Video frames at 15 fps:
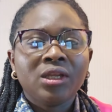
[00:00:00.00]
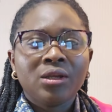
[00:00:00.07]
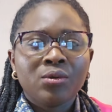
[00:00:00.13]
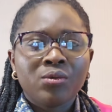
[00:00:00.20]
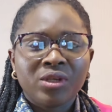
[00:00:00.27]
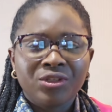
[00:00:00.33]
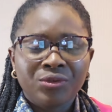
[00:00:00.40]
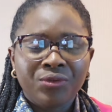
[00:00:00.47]

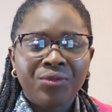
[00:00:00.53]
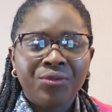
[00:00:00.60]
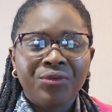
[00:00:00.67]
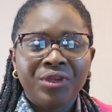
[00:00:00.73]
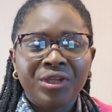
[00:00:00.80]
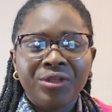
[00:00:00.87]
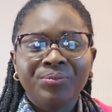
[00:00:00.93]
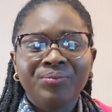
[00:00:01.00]
Question
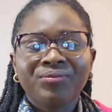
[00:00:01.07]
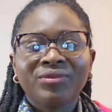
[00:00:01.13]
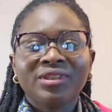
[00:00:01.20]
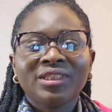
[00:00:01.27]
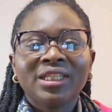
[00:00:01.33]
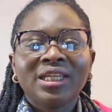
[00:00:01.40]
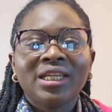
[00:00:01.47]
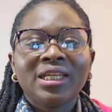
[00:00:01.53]
3,
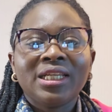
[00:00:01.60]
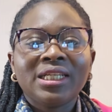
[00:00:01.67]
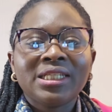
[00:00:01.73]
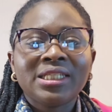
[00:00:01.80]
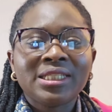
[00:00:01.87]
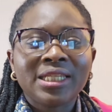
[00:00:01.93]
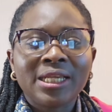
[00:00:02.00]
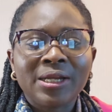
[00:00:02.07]

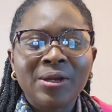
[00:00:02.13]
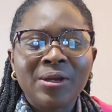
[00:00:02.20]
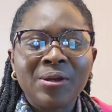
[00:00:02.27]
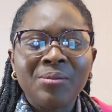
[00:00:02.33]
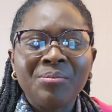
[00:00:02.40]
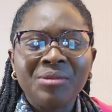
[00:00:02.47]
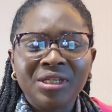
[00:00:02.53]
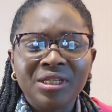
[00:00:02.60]
tell
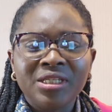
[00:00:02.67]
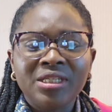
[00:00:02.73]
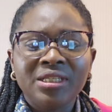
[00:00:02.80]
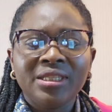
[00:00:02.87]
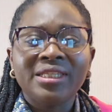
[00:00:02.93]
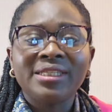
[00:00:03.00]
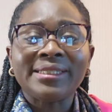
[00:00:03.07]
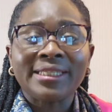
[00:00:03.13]
me
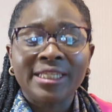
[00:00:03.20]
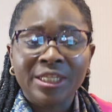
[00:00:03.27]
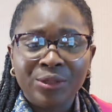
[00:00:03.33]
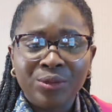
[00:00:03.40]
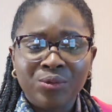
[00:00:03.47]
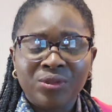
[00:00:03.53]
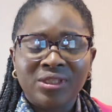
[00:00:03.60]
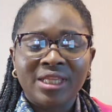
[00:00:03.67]
the
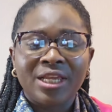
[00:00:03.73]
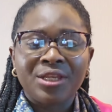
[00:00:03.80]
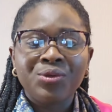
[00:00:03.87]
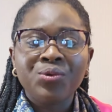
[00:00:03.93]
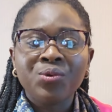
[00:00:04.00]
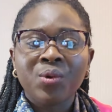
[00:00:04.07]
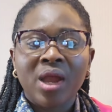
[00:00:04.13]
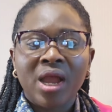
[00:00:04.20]
skills that
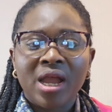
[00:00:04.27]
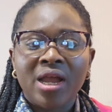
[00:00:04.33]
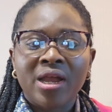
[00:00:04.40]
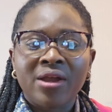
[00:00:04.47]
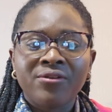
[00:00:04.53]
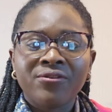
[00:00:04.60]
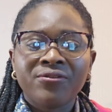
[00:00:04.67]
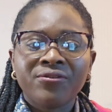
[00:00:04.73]
you
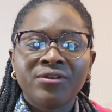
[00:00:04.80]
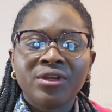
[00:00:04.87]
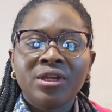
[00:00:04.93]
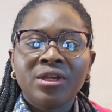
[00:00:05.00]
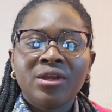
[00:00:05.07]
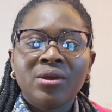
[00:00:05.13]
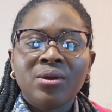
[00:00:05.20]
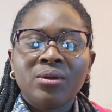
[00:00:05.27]
have,
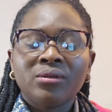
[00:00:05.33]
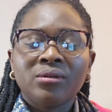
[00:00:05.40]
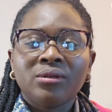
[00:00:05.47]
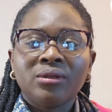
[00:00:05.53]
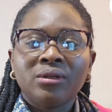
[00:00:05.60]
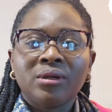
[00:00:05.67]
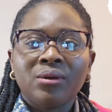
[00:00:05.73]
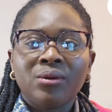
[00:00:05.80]

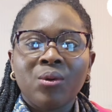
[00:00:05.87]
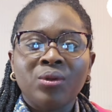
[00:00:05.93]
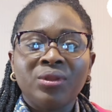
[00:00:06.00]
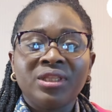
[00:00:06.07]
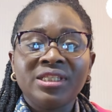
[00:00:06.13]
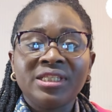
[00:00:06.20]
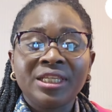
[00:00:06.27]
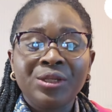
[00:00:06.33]
or
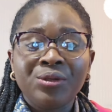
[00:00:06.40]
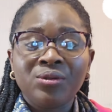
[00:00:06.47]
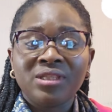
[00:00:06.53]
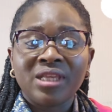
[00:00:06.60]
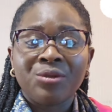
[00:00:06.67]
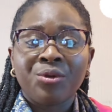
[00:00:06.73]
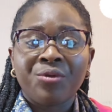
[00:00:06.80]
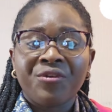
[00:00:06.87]
the skills
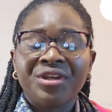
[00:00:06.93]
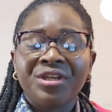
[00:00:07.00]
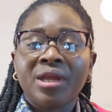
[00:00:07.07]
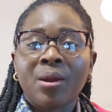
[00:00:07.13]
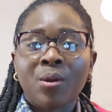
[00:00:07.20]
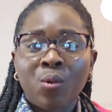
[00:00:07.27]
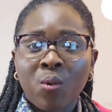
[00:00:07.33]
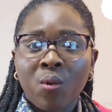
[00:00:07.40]
that you already
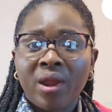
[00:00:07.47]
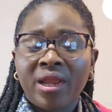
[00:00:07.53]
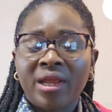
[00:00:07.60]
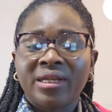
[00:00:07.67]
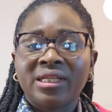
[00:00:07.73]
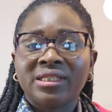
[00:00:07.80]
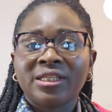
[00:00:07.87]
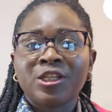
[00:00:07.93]

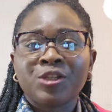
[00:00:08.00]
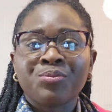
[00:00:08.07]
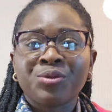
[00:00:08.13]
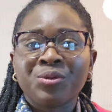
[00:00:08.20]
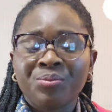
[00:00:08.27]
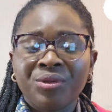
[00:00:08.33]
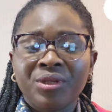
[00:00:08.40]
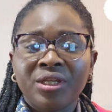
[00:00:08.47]
acquired, that has
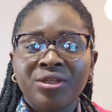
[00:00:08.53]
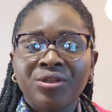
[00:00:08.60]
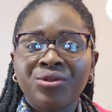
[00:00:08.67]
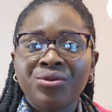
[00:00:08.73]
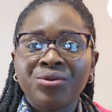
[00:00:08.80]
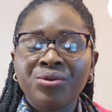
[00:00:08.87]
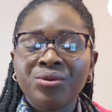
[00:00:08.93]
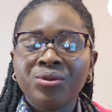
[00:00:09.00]
prepared
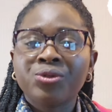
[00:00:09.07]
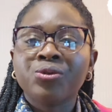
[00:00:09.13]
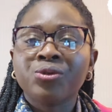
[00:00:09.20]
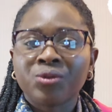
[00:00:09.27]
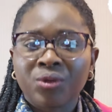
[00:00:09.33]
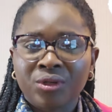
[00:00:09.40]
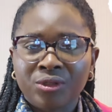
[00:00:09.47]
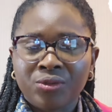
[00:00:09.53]
you to
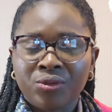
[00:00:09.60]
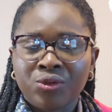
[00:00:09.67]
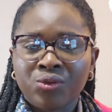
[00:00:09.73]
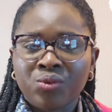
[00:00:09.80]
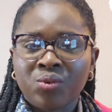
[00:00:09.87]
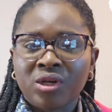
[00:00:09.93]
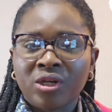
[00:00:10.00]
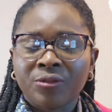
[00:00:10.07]
study
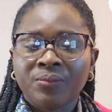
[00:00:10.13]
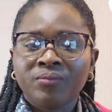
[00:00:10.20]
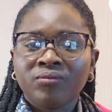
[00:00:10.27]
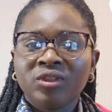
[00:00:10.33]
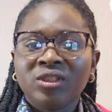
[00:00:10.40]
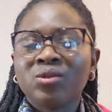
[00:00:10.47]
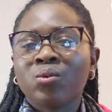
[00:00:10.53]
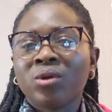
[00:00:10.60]
social work.
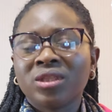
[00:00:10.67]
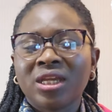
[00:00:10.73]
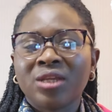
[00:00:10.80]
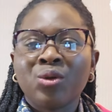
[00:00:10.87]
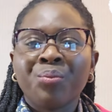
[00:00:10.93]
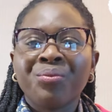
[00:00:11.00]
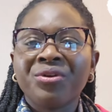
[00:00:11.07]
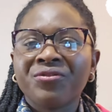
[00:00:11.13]
So what are
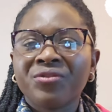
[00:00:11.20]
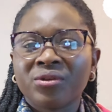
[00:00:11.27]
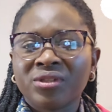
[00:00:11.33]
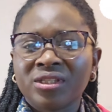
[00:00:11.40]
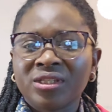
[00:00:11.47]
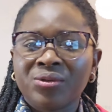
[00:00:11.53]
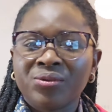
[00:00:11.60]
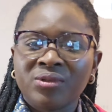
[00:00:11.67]
your previous
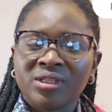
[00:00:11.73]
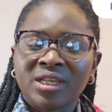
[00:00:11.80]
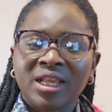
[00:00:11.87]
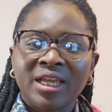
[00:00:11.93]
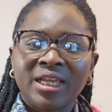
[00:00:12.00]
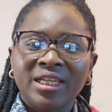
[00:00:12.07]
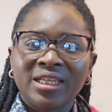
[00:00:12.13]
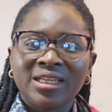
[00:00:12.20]
skills
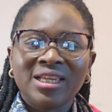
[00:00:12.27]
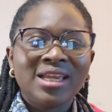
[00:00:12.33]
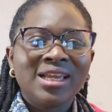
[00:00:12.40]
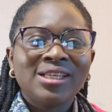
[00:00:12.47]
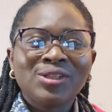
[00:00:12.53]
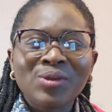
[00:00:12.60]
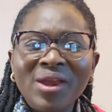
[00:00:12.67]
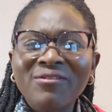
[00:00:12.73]
like?
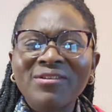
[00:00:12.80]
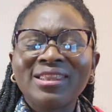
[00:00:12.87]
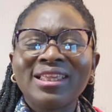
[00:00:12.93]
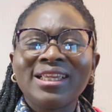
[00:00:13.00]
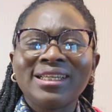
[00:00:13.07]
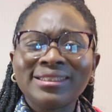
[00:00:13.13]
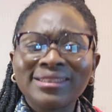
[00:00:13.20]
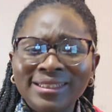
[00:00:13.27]
So
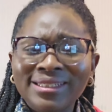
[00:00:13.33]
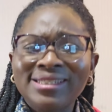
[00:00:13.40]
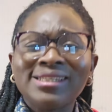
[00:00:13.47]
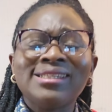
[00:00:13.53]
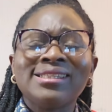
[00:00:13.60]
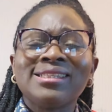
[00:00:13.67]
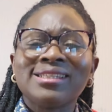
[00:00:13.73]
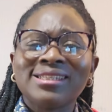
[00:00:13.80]
everything
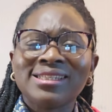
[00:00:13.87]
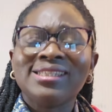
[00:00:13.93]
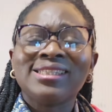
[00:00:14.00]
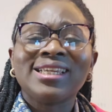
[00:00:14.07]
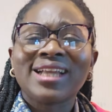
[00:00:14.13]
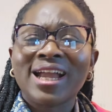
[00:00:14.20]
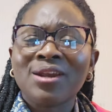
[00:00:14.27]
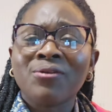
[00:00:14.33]
is
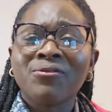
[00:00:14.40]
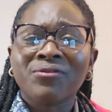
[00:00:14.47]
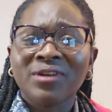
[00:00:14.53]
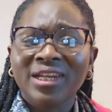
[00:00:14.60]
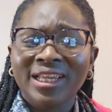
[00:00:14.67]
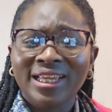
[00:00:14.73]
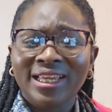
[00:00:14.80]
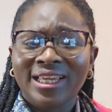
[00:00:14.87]
still kind of
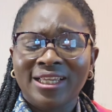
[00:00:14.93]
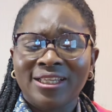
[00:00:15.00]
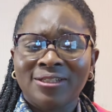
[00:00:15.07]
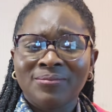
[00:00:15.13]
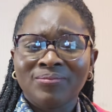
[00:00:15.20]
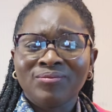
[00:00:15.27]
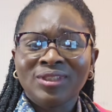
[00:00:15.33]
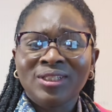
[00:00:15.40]
linking.
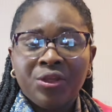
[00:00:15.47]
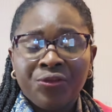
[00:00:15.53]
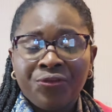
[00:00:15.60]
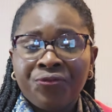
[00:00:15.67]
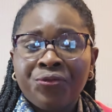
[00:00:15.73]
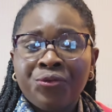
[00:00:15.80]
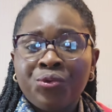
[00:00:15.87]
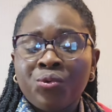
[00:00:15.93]

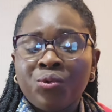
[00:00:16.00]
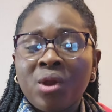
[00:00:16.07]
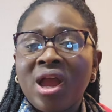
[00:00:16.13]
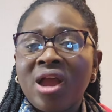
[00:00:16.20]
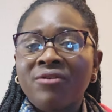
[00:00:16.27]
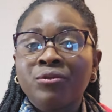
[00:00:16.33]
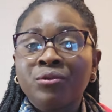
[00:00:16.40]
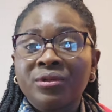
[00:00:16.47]
If you
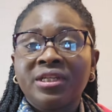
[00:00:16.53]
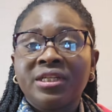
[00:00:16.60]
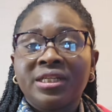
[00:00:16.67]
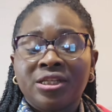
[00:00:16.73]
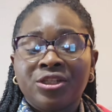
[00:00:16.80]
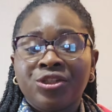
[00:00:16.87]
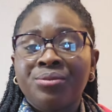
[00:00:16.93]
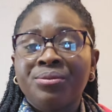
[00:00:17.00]
have good
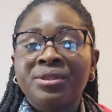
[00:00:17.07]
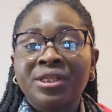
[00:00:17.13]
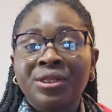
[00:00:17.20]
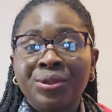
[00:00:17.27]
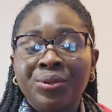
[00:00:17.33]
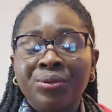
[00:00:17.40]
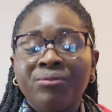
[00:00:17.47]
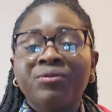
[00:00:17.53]
leadership
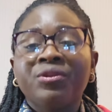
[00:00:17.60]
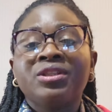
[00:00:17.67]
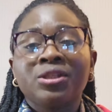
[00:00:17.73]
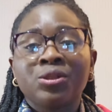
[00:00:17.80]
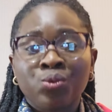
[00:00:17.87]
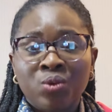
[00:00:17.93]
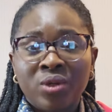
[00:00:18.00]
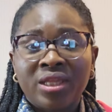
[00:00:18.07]
skill, this
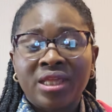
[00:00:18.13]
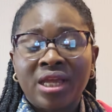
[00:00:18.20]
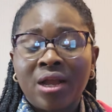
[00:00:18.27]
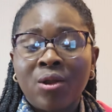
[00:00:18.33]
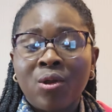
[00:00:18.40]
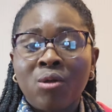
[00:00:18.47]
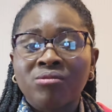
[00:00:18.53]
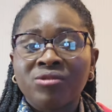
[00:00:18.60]
is where that
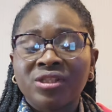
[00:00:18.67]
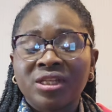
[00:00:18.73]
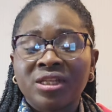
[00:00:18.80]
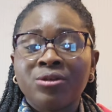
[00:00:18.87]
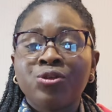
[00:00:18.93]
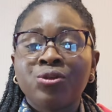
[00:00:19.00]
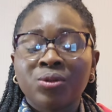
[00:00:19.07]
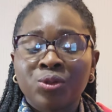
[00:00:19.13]
comes in.
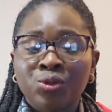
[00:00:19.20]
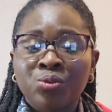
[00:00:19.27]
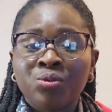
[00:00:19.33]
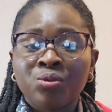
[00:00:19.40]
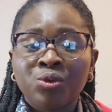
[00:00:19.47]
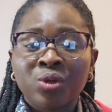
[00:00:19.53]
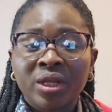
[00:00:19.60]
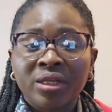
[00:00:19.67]
So
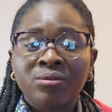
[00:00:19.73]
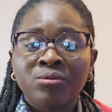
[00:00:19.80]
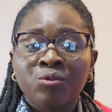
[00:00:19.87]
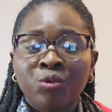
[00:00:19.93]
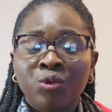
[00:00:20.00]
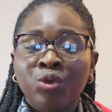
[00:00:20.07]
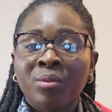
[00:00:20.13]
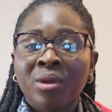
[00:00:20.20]
you
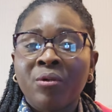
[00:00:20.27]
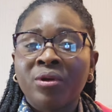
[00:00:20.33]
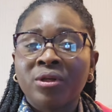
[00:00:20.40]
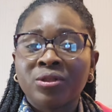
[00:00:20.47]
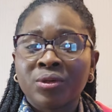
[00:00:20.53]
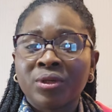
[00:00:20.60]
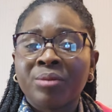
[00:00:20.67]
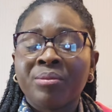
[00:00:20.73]
might want to
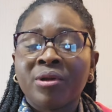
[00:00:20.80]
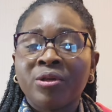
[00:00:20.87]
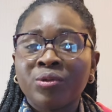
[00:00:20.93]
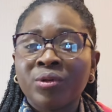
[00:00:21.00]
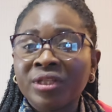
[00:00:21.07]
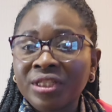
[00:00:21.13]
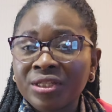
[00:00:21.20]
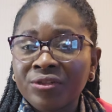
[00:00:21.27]
talk about your
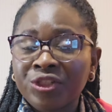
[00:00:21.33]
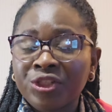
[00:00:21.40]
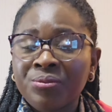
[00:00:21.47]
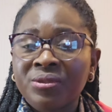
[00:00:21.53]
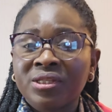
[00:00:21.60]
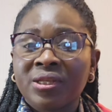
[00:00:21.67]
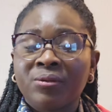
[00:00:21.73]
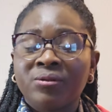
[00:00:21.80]
leadership
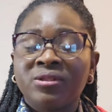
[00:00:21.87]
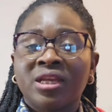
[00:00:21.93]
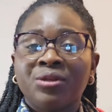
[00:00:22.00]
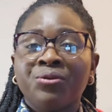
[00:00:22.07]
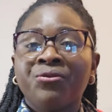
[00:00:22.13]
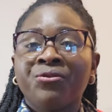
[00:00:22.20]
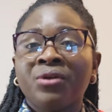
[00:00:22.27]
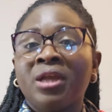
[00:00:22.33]
skills, and
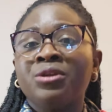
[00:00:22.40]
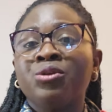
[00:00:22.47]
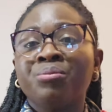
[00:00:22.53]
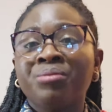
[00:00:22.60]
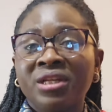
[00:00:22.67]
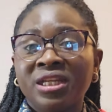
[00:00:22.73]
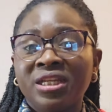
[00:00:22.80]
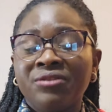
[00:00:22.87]
you
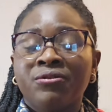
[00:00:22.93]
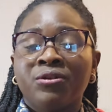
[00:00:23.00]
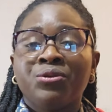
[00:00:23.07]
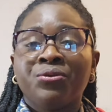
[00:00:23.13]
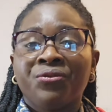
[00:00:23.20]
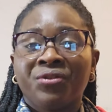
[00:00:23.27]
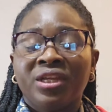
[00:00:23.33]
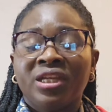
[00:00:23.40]
believe, or
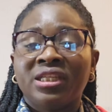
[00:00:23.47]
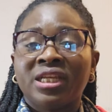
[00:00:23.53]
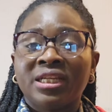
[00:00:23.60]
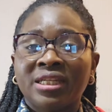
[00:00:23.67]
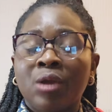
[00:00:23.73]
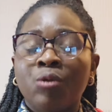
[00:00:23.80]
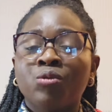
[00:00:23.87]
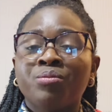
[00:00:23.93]
you think
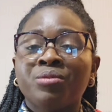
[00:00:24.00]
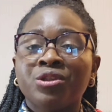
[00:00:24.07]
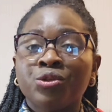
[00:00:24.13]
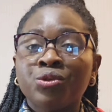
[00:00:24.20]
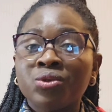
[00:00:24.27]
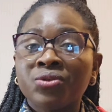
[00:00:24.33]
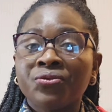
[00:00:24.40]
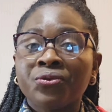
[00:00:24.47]
that would be
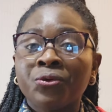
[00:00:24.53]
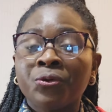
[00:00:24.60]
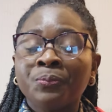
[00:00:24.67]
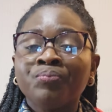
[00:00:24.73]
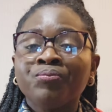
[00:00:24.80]
useful